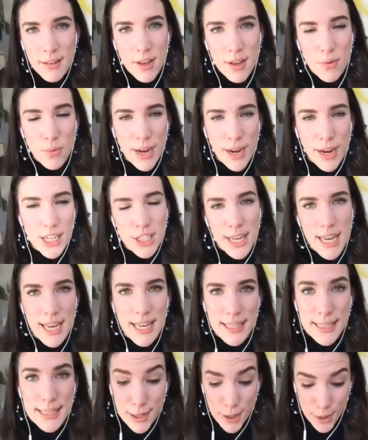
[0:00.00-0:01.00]
which
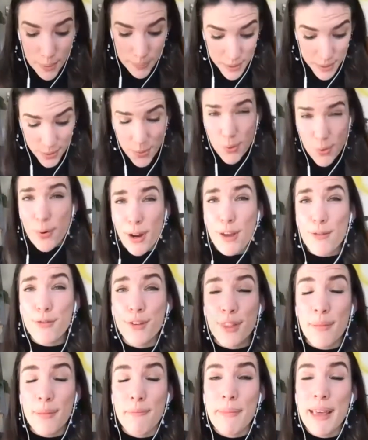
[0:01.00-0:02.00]
is looped all the way through
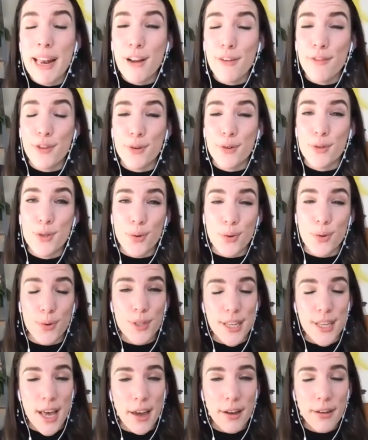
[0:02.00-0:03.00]
the middle of your
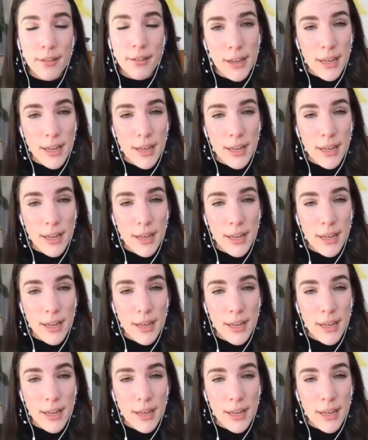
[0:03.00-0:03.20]
torso.